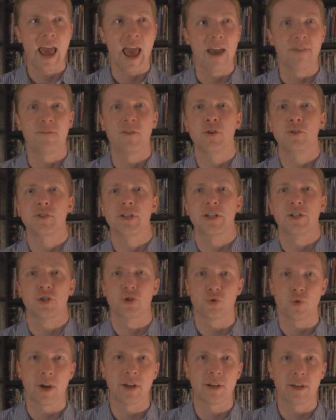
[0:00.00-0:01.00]
and feels
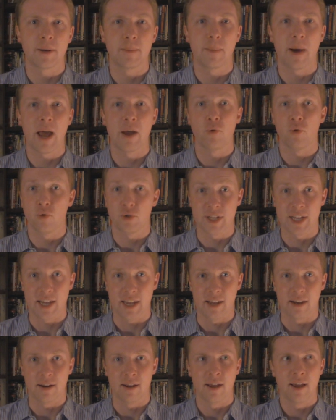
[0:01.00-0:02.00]
constricted by
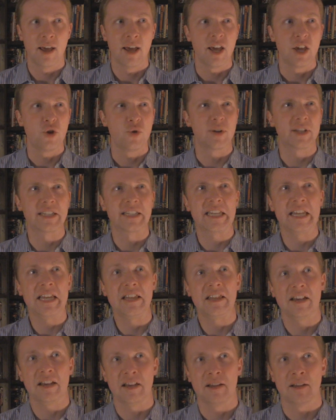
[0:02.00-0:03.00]
routine. You can see
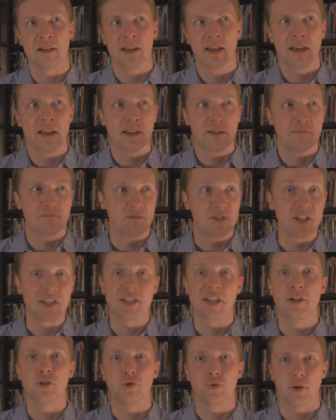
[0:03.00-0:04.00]
the
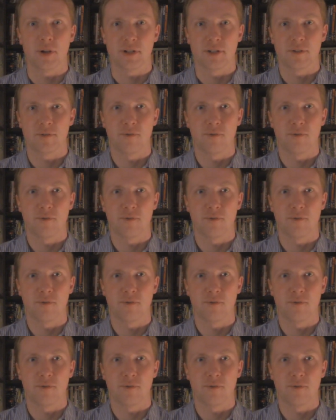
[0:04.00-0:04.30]
disinterest